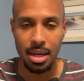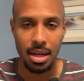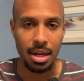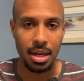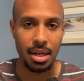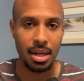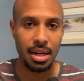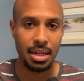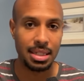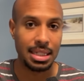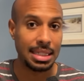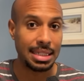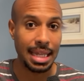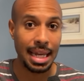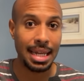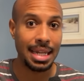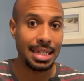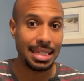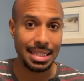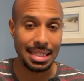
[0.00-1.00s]
a
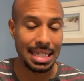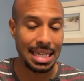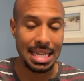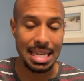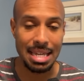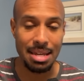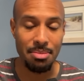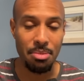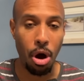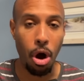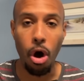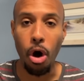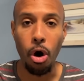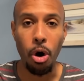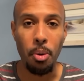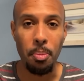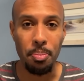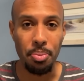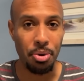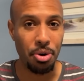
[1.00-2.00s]
second team
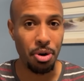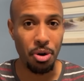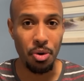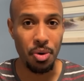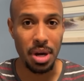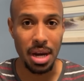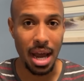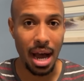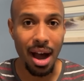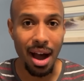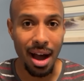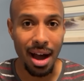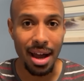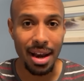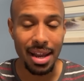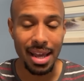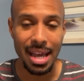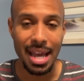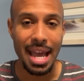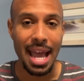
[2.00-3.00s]
all-pro
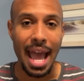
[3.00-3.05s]
nod